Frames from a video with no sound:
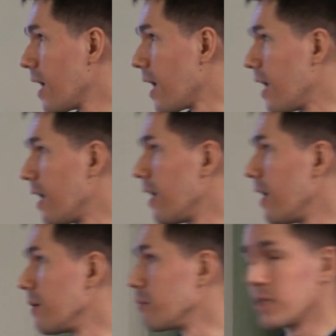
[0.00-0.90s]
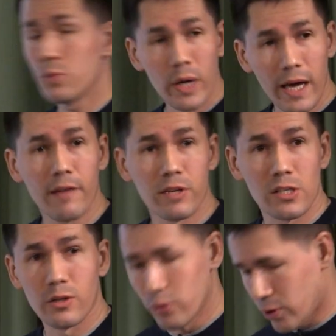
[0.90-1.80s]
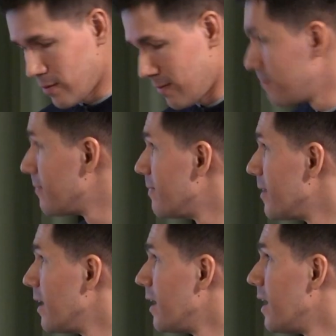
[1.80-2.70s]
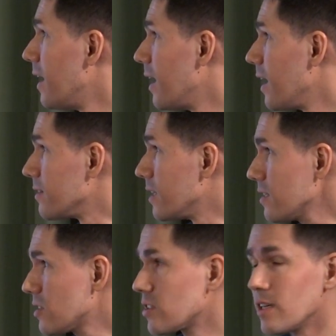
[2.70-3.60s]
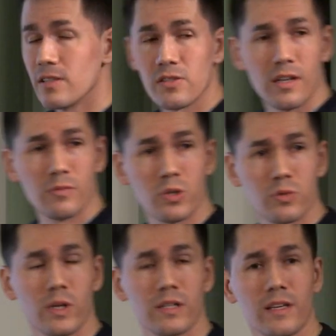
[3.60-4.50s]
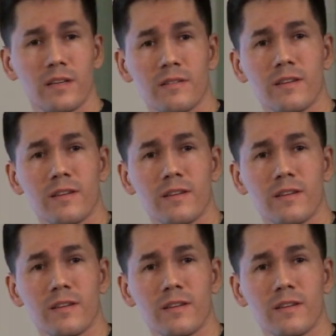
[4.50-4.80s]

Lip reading: But we have a solution. This is Albert Welding